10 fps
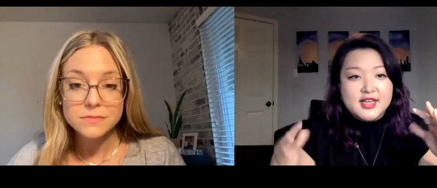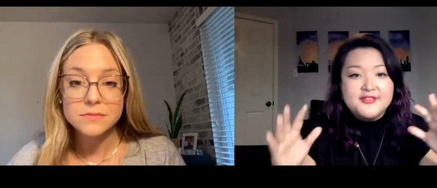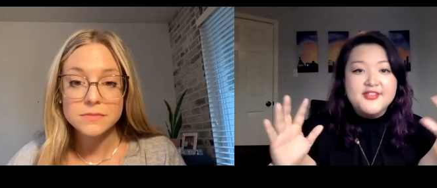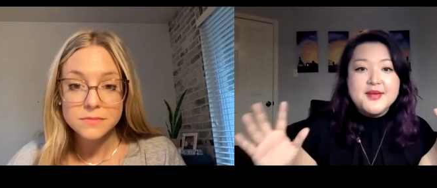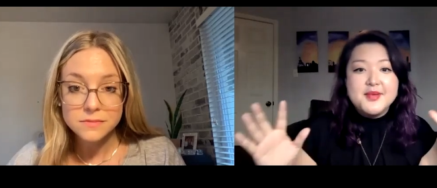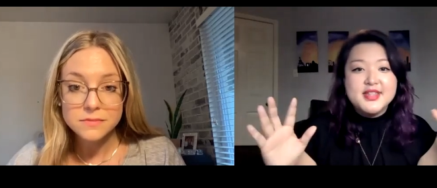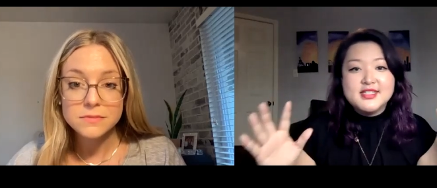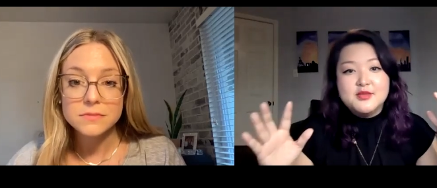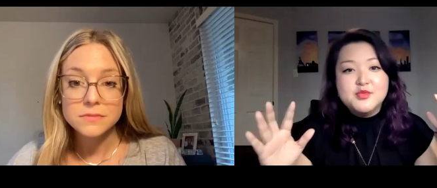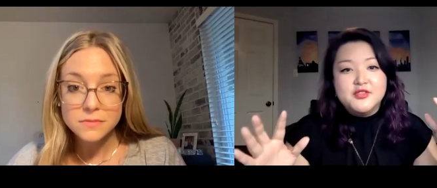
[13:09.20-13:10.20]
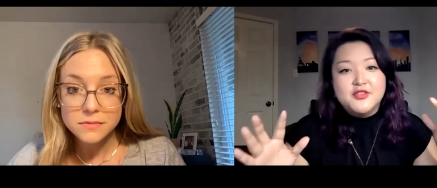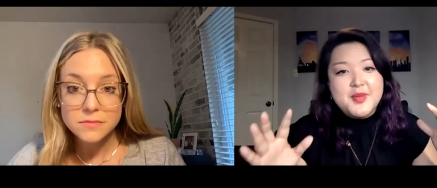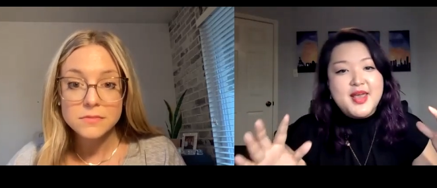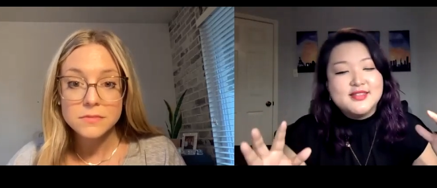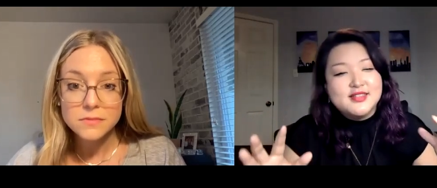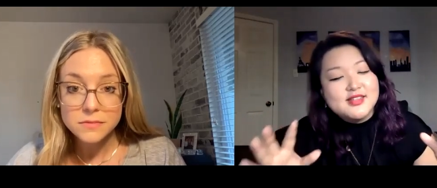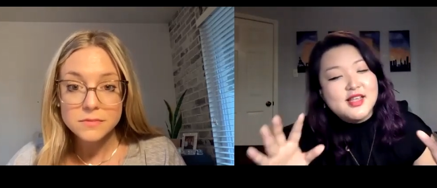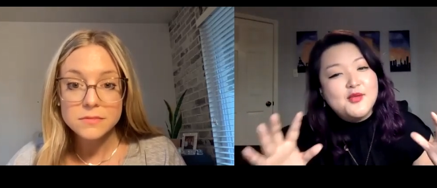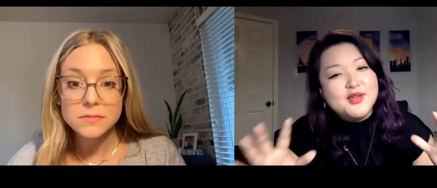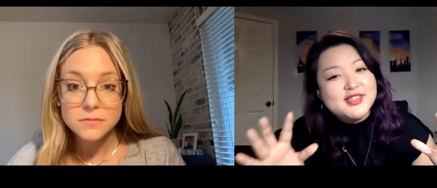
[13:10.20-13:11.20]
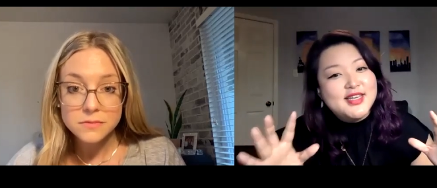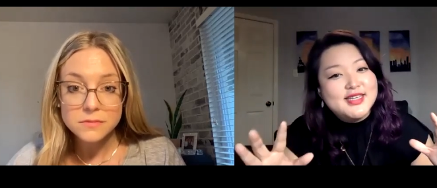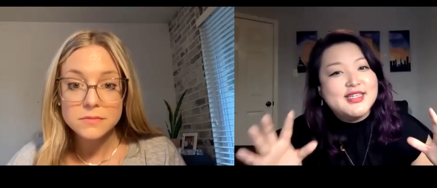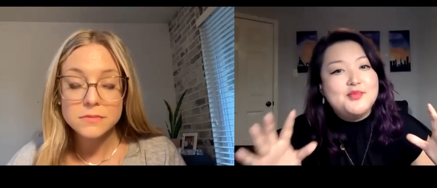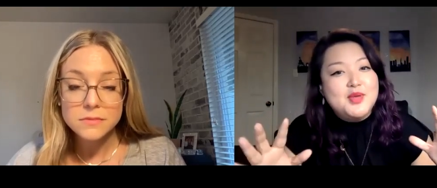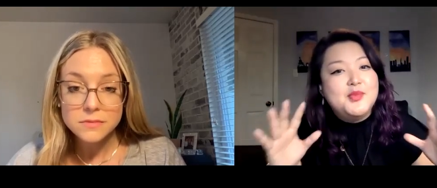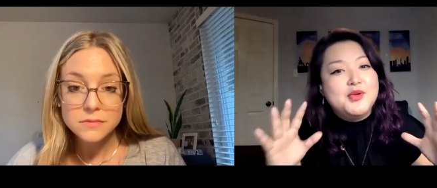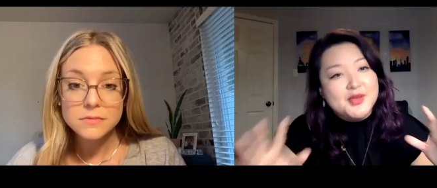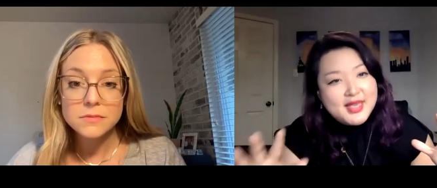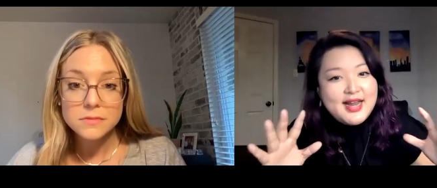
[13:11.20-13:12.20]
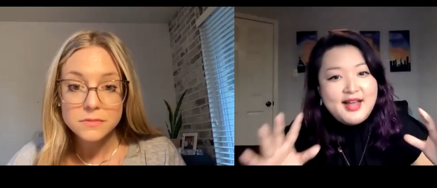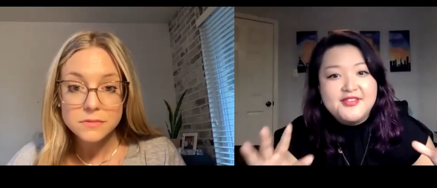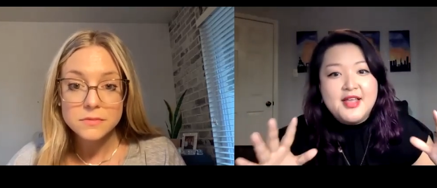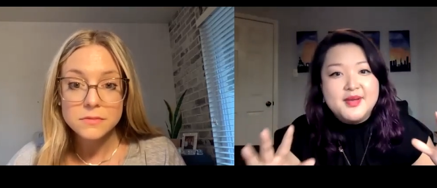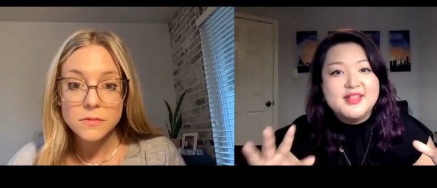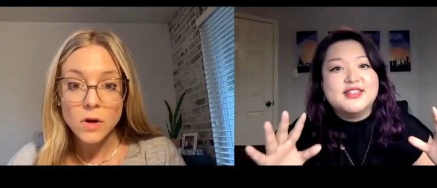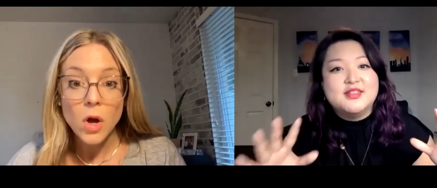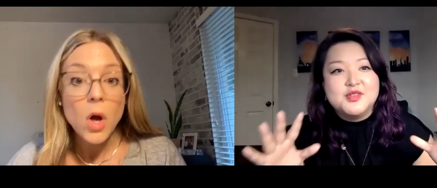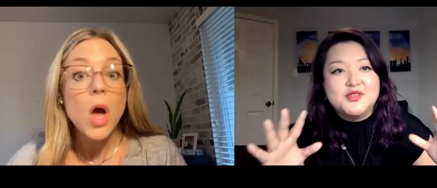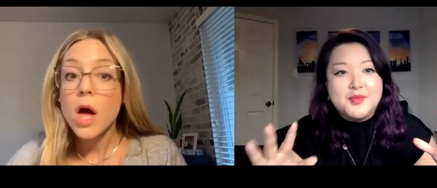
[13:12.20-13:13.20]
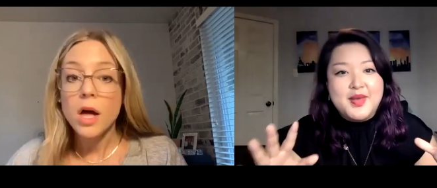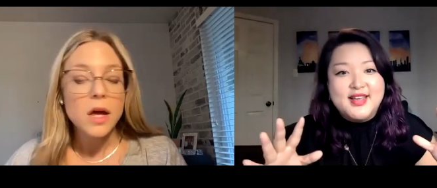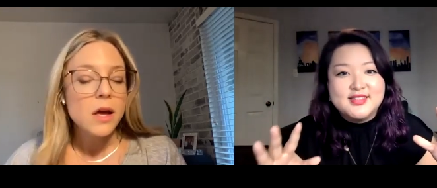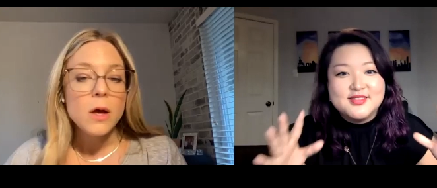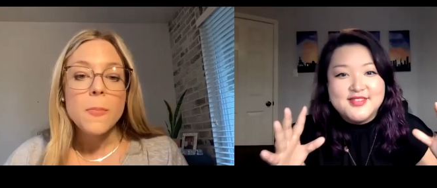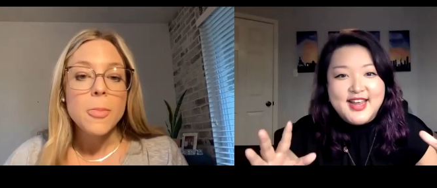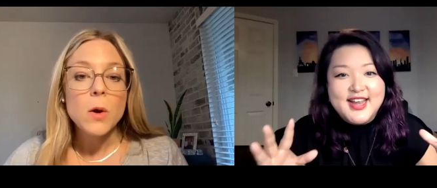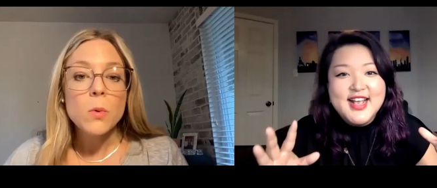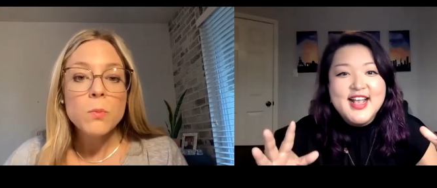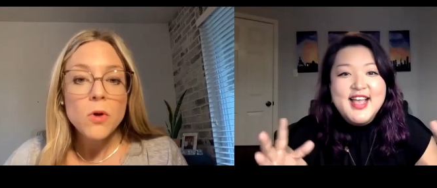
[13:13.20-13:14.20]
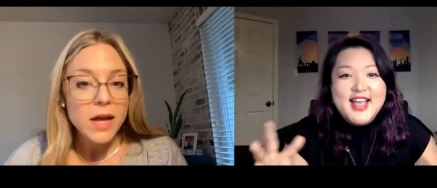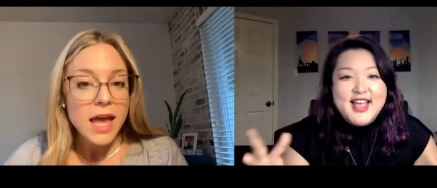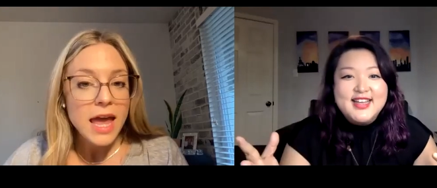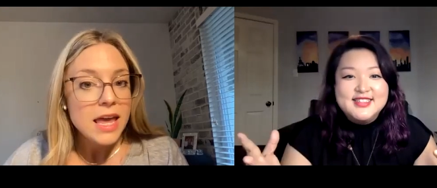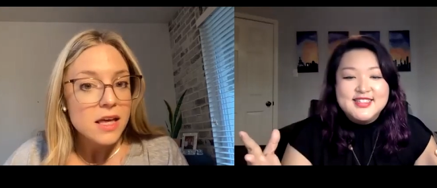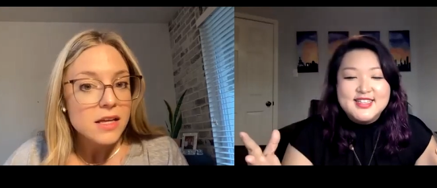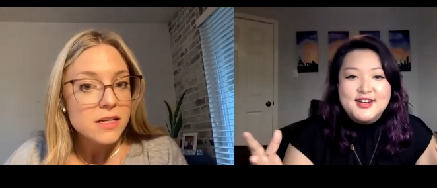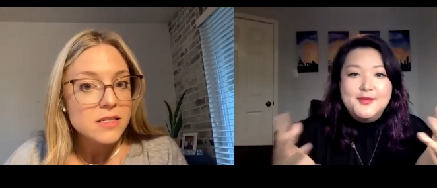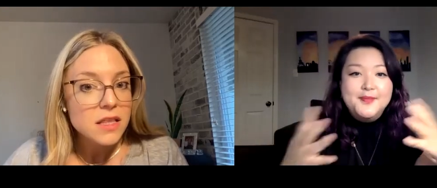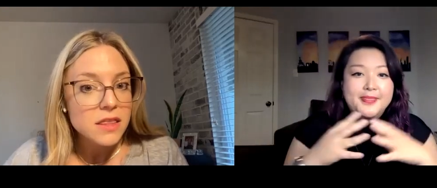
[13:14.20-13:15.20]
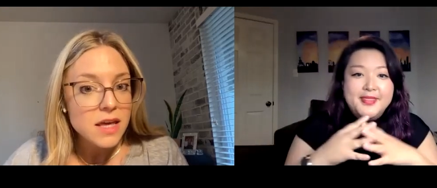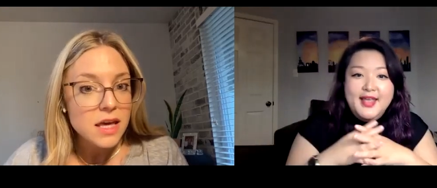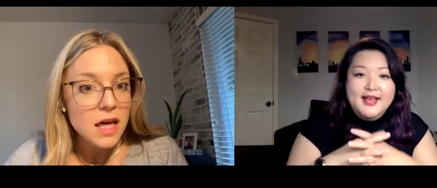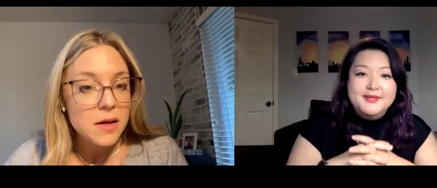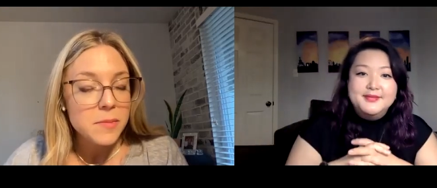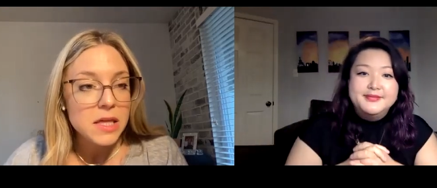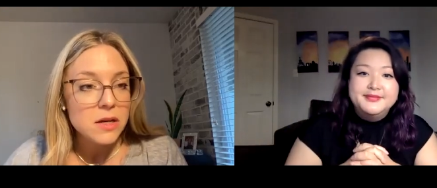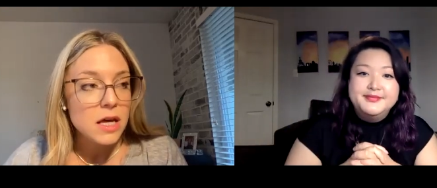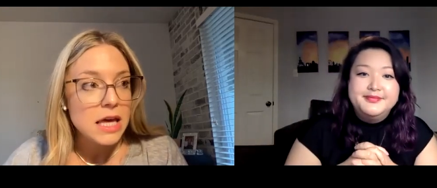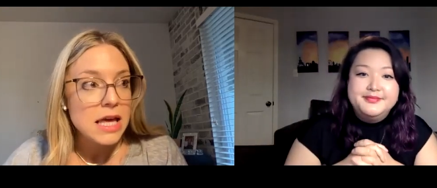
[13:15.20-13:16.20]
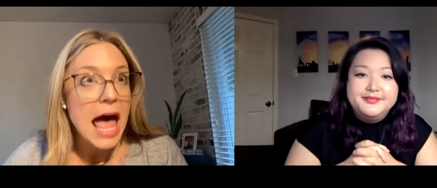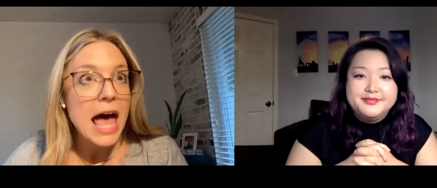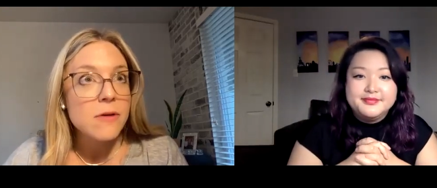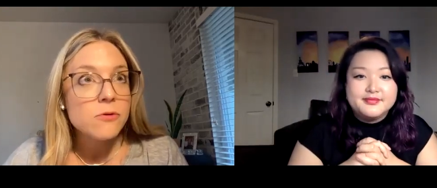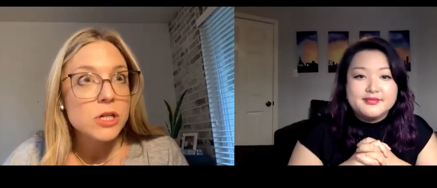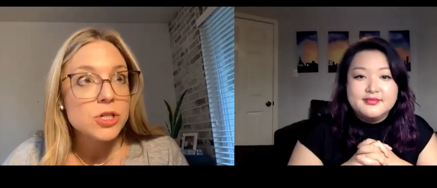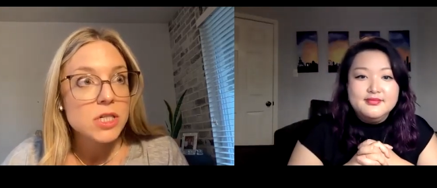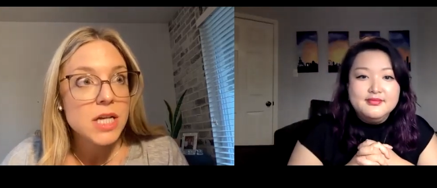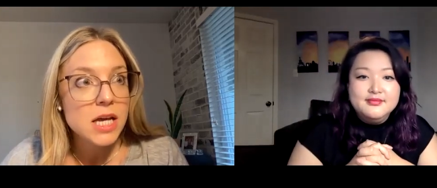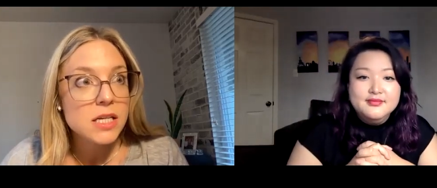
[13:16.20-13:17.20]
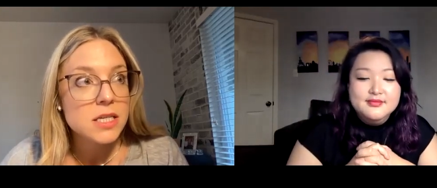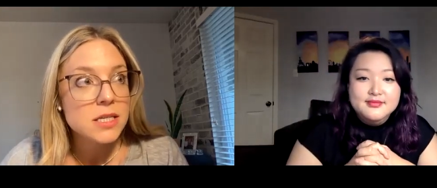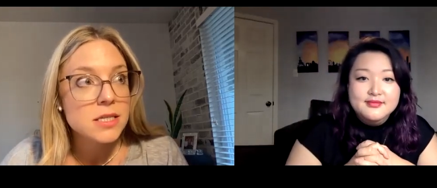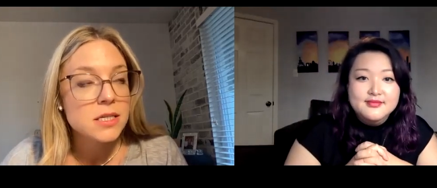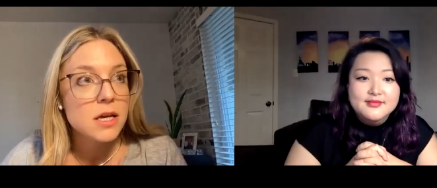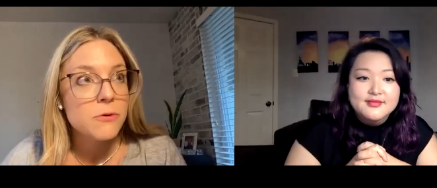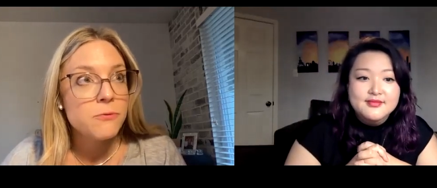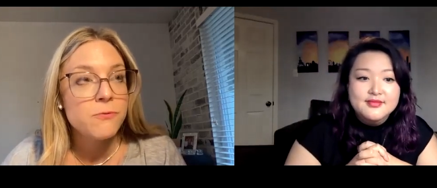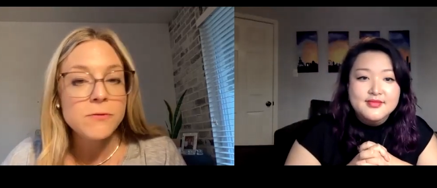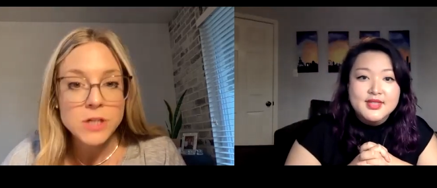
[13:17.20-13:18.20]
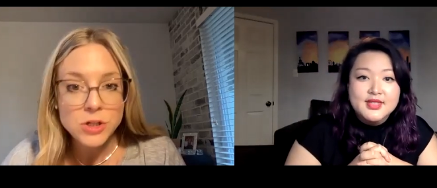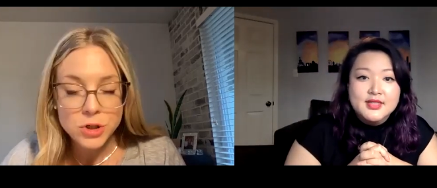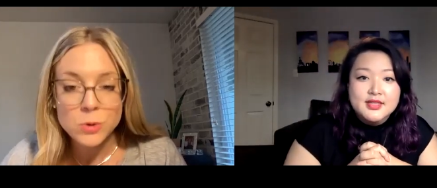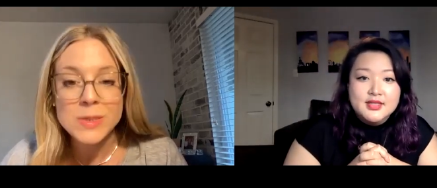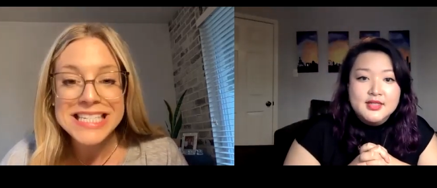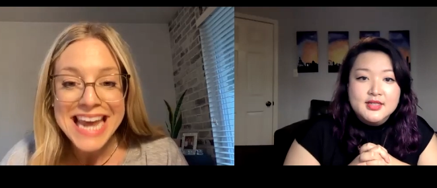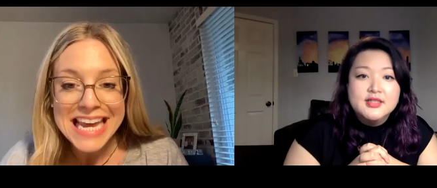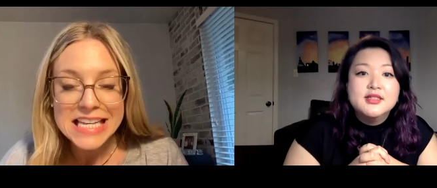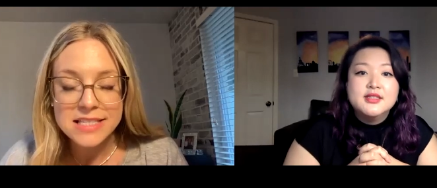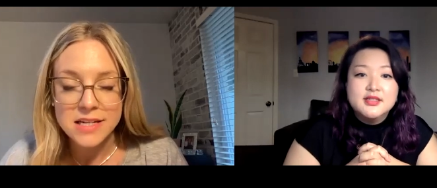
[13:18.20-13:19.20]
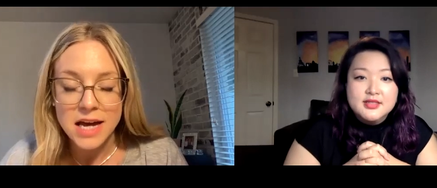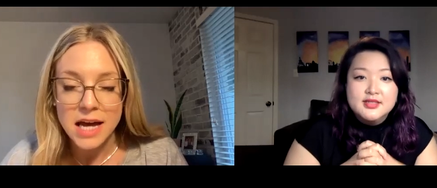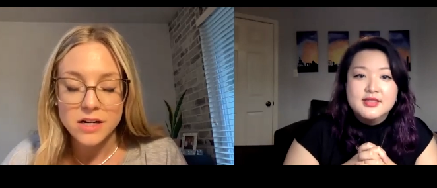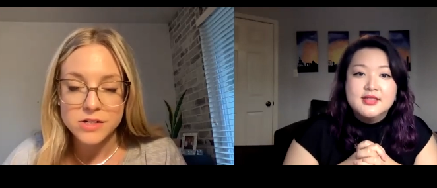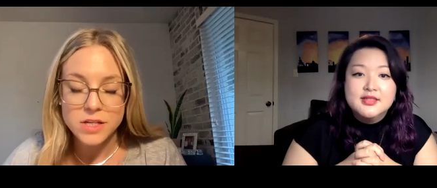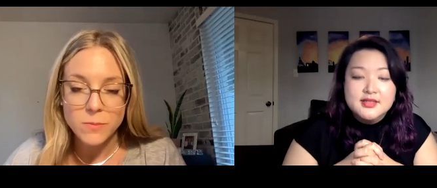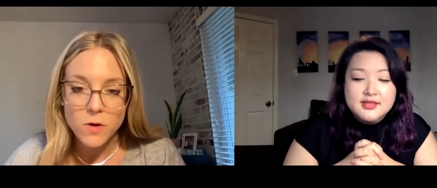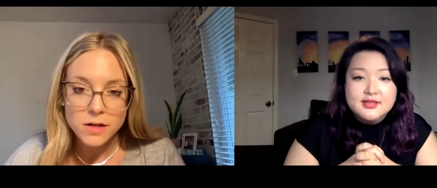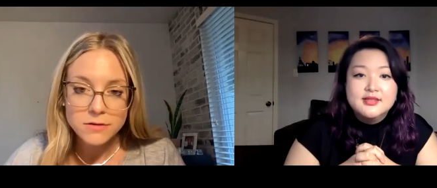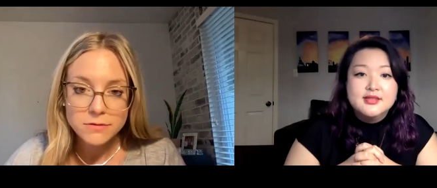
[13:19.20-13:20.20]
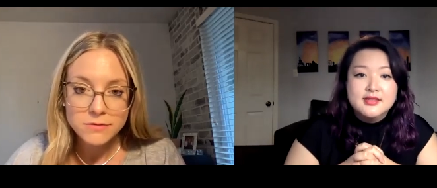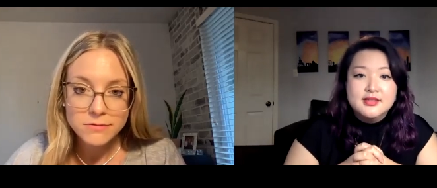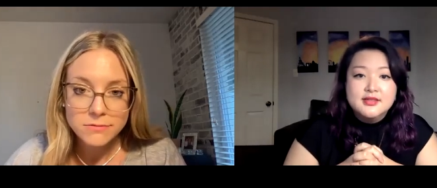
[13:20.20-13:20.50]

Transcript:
Speaker 1: it's like fly by the seams of your pants. And I was like, once you hit 10 people, you cannot fly by the seams of your pants, right? Well,
Speaker 2: and think, I mean, average, it takes 52 days to hire someone